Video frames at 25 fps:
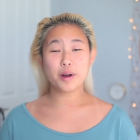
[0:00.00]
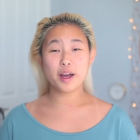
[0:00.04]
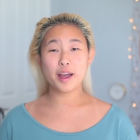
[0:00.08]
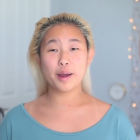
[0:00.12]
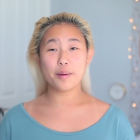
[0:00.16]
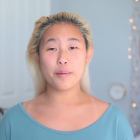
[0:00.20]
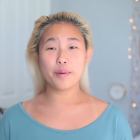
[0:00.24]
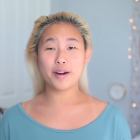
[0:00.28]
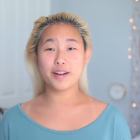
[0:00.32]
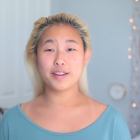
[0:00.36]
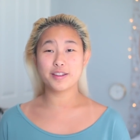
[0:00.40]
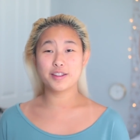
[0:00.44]
why I
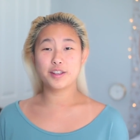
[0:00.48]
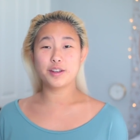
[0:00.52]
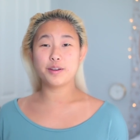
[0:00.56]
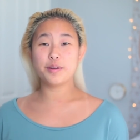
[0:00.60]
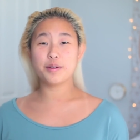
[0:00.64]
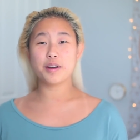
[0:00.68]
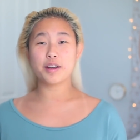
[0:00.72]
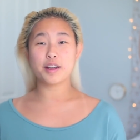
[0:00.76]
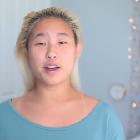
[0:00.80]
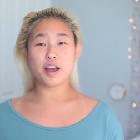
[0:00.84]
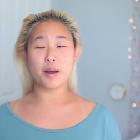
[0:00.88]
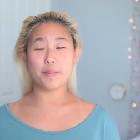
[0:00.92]
wanted
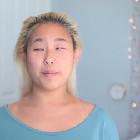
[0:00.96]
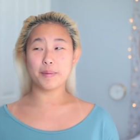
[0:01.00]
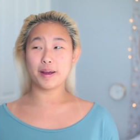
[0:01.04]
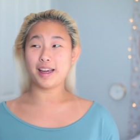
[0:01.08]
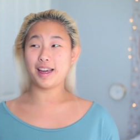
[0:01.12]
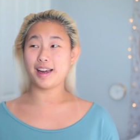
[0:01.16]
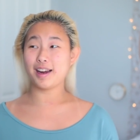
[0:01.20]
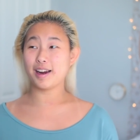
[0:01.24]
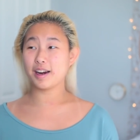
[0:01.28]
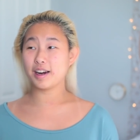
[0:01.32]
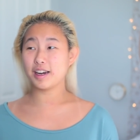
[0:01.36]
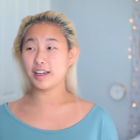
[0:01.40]
to cut my
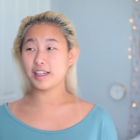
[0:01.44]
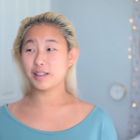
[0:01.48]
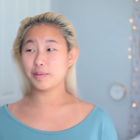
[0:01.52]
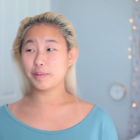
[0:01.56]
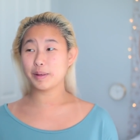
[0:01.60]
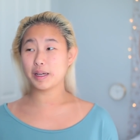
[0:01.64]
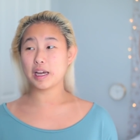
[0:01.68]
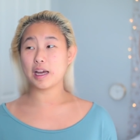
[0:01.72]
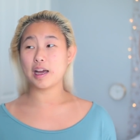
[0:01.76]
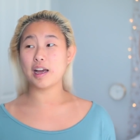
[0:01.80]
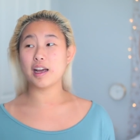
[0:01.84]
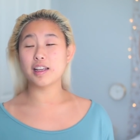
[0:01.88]
hair is
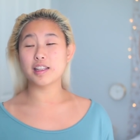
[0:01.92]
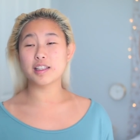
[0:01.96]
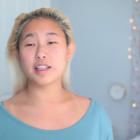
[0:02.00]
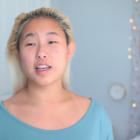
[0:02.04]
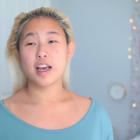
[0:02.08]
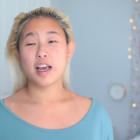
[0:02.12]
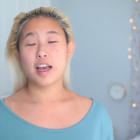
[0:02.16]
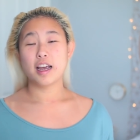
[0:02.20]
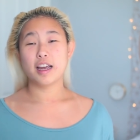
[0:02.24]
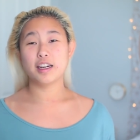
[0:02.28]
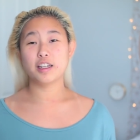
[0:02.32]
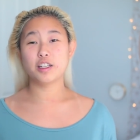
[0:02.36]
because
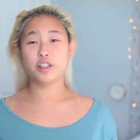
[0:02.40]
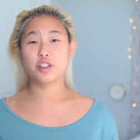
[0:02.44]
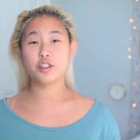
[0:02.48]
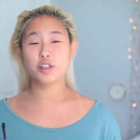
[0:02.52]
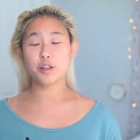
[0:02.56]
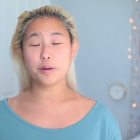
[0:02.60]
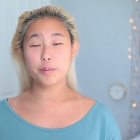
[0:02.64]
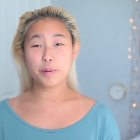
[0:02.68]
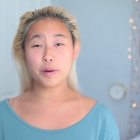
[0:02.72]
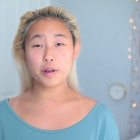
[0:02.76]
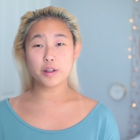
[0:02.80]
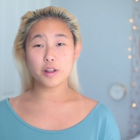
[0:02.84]
it is
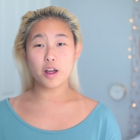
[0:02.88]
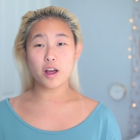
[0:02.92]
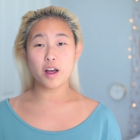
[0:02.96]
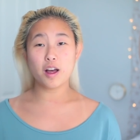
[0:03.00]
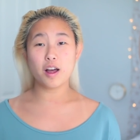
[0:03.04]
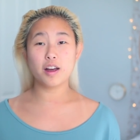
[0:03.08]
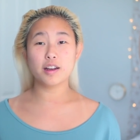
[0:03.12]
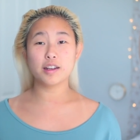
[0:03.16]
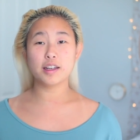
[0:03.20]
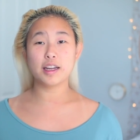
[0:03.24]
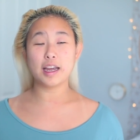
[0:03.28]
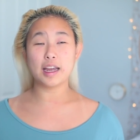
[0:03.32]
super
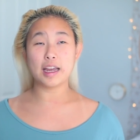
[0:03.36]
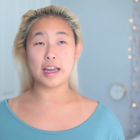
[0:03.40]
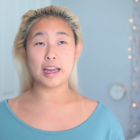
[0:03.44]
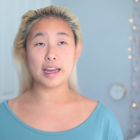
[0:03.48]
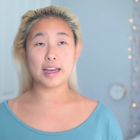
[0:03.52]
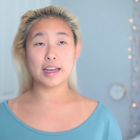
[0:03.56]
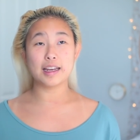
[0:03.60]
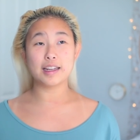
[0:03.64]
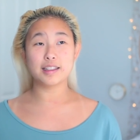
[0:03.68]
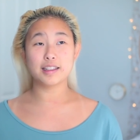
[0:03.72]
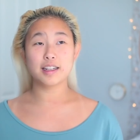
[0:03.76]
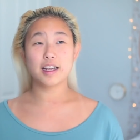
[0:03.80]
long
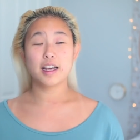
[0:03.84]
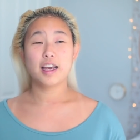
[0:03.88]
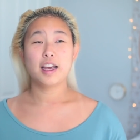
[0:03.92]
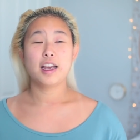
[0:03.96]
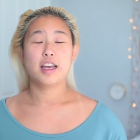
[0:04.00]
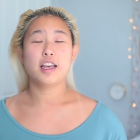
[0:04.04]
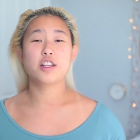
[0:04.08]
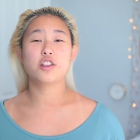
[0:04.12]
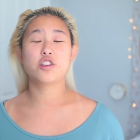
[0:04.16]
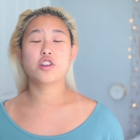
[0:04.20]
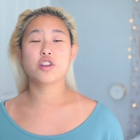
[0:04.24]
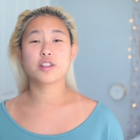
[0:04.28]
and
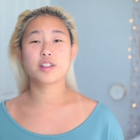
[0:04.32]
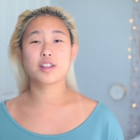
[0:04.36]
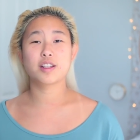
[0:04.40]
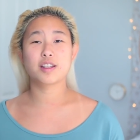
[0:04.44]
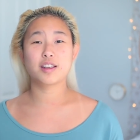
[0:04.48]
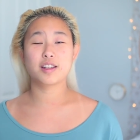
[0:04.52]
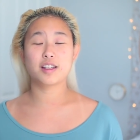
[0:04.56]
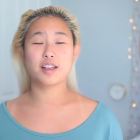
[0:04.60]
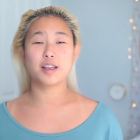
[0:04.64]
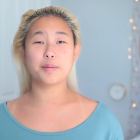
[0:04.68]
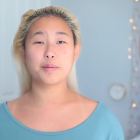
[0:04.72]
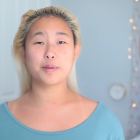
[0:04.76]
it just
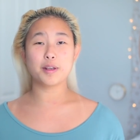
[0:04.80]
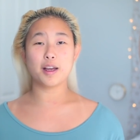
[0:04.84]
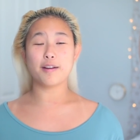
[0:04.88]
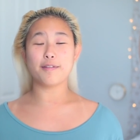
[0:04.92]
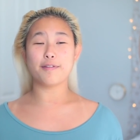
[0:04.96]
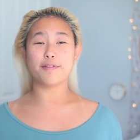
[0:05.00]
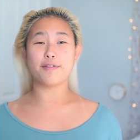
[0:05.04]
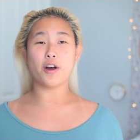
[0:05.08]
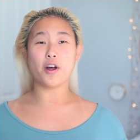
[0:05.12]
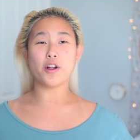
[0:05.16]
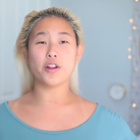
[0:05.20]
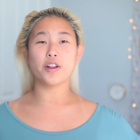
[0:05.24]
keeps on
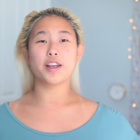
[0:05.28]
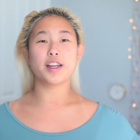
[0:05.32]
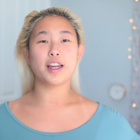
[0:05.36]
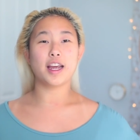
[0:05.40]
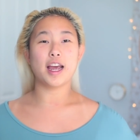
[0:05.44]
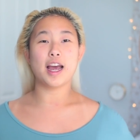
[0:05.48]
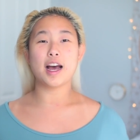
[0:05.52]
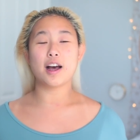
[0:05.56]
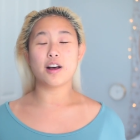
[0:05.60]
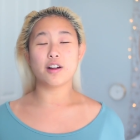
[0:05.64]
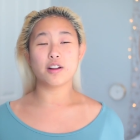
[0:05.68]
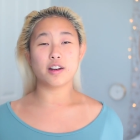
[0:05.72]
falling
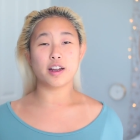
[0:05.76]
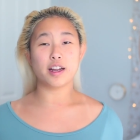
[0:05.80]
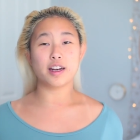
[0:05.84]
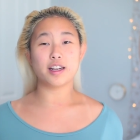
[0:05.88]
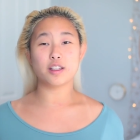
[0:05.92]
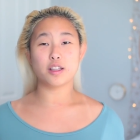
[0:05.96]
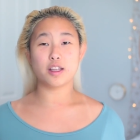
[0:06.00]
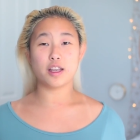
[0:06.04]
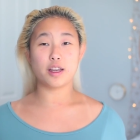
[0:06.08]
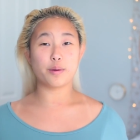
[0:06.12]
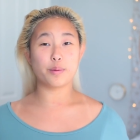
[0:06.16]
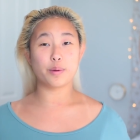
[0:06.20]
out and
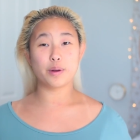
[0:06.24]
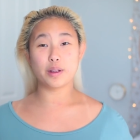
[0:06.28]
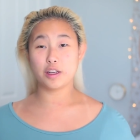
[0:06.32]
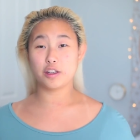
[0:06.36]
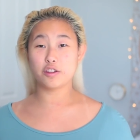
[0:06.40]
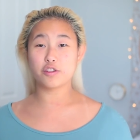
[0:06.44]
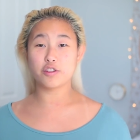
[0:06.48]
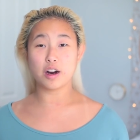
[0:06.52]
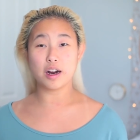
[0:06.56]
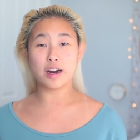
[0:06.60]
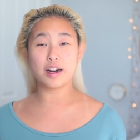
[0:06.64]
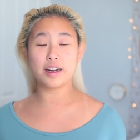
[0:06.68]
it's like really
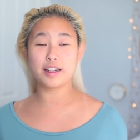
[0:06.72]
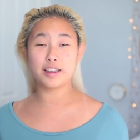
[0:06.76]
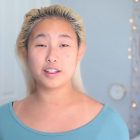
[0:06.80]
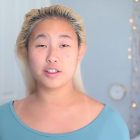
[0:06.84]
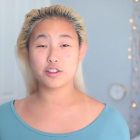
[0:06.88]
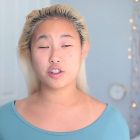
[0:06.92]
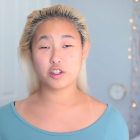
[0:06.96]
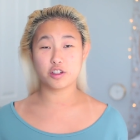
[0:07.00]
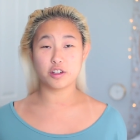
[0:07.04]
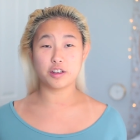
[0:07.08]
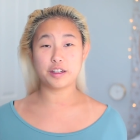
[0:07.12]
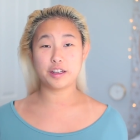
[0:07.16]
dry and
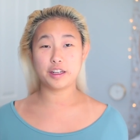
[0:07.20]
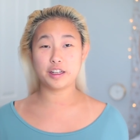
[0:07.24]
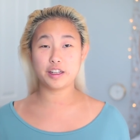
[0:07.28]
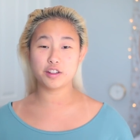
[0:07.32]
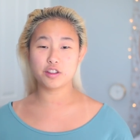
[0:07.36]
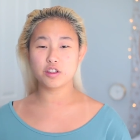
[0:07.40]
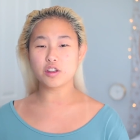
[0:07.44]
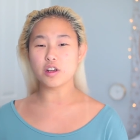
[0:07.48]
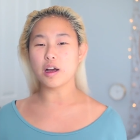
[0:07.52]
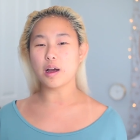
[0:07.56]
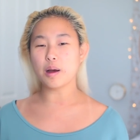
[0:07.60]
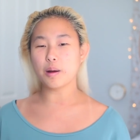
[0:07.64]
stringy.
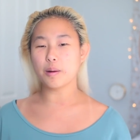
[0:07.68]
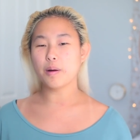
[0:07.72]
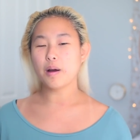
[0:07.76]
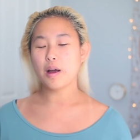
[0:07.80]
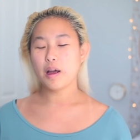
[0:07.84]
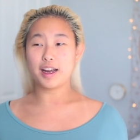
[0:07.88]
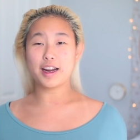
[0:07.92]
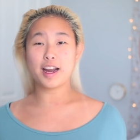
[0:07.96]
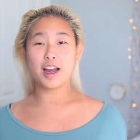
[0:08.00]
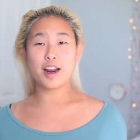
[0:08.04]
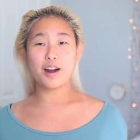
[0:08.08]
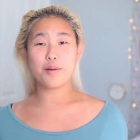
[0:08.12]
So
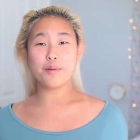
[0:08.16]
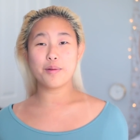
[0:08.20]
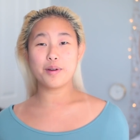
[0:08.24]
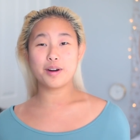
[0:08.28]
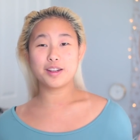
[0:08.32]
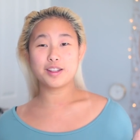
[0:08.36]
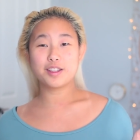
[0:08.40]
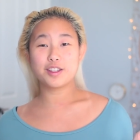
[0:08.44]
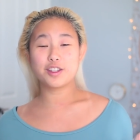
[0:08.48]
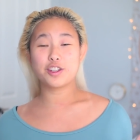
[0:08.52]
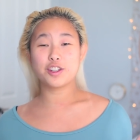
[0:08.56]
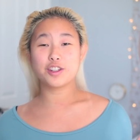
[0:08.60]
I kind of
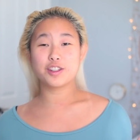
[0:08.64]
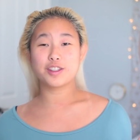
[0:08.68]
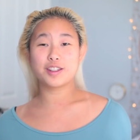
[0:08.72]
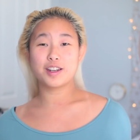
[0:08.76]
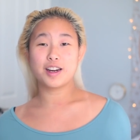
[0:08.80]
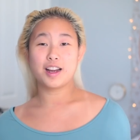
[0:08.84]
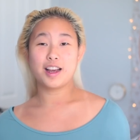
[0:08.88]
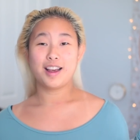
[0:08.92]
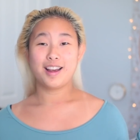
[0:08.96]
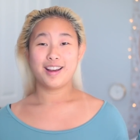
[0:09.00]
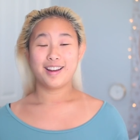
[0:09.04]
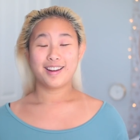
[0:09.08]
wanted to just